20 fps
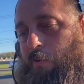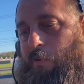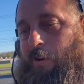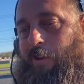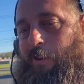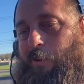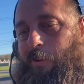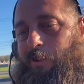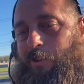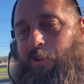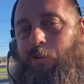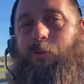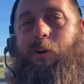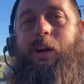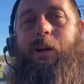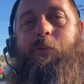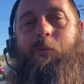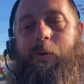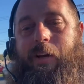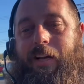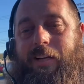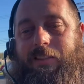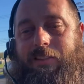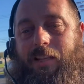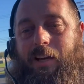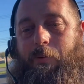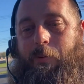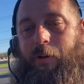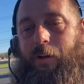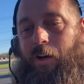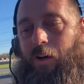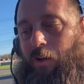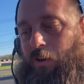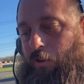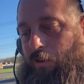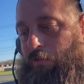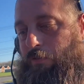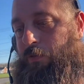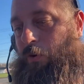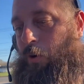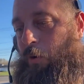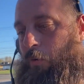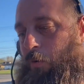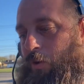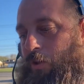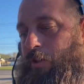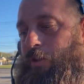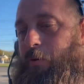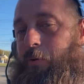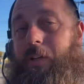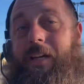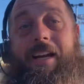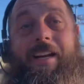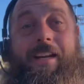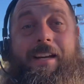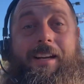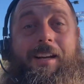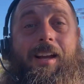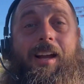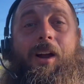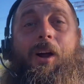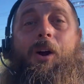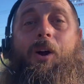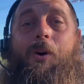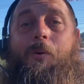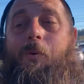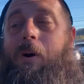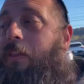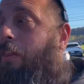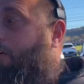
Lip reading: one of those great weeks that we all look forward to getting when